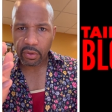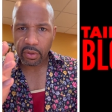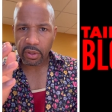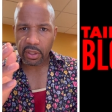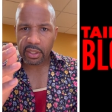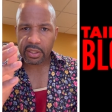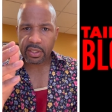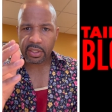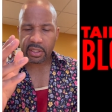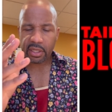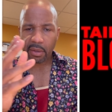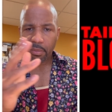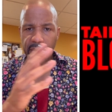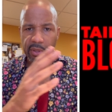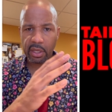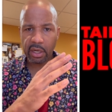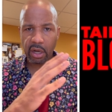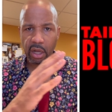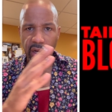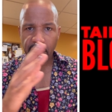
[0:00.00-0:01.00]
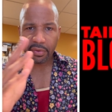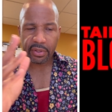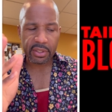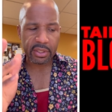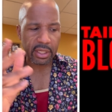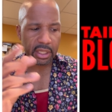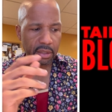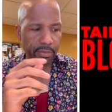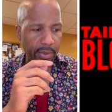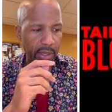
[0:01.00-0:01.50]
this is something that all of us
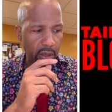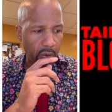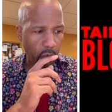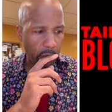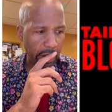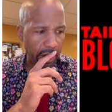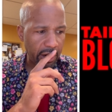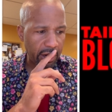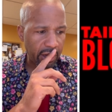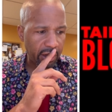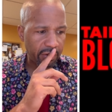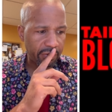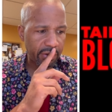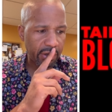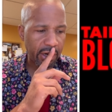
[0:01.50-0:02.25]
need to be aware of.